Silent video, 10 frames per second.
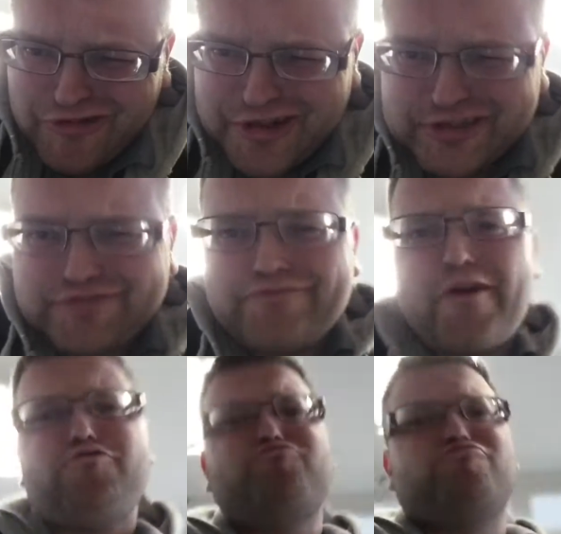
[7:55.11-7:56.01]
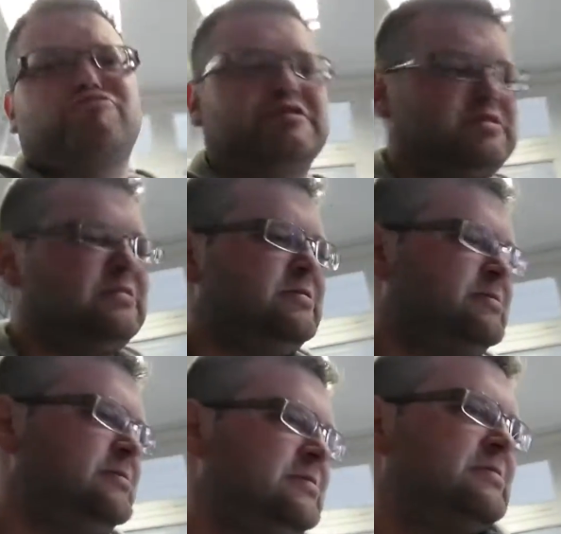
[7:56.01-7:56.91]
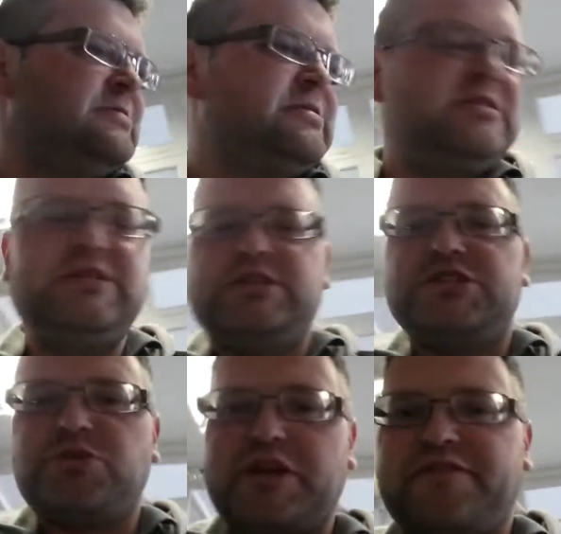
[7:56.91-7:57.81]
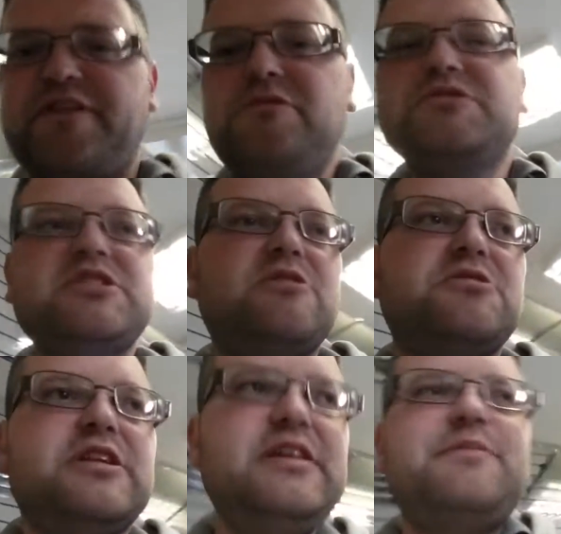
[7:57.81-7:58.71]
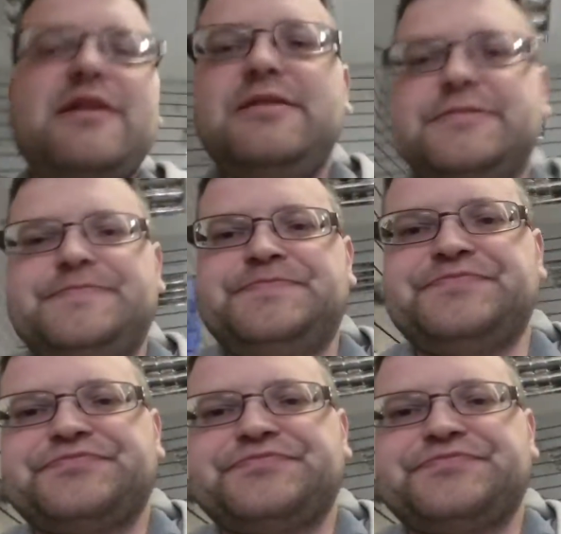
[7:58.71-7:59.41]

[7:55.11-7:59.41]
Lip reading: to get some phones. 20 phones sold on eBay.